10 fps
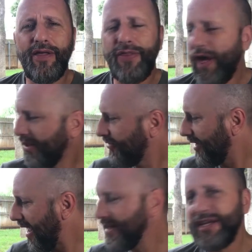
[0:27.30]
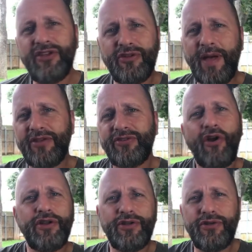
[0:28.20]
thoughts and ideas about
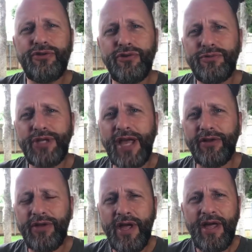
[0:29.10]
starting a YouTube channel.